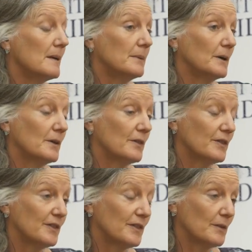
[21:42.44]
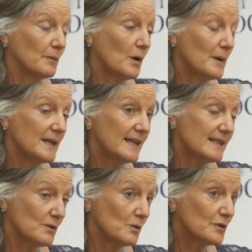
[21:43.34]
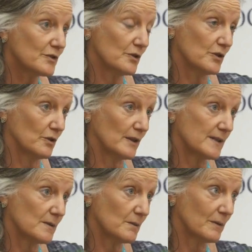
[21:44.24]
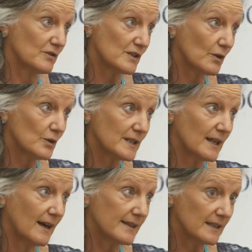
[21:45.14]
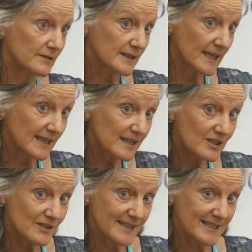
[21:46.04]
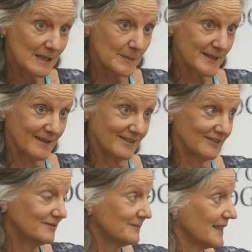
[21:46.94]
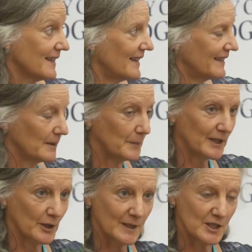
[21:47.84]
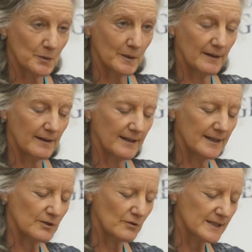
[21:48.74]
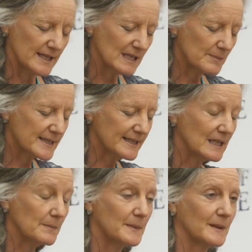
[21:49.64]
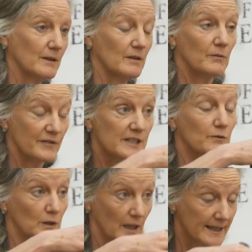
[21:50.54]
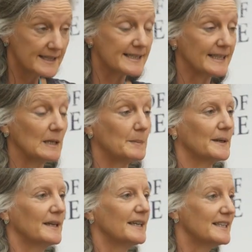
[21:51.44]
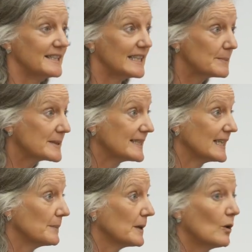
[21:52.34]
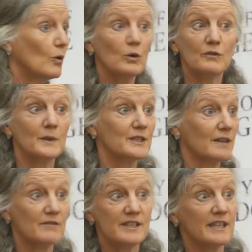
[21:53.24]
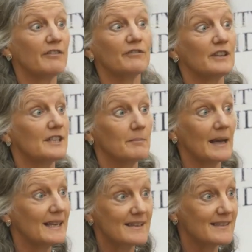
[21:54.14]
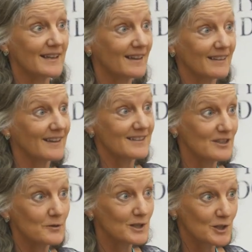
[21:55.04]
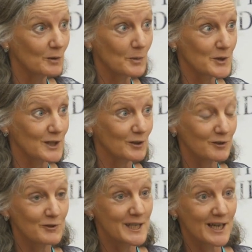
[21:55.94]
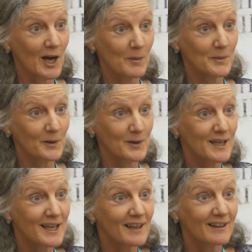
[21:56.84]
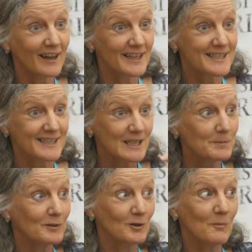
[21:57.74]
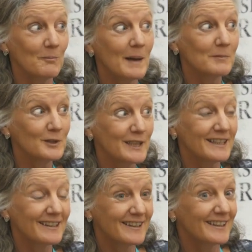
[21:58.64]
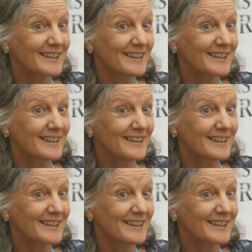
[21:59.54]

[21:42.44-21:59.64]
But what we need to also do is we've just got ourselves into the sleep cycle, and then we go into a sort of deep sleep. First of all, light sleep, deep sleep, all of which have different amazing things they're doing to your body. You can read up, you know, light sleep, you've got memory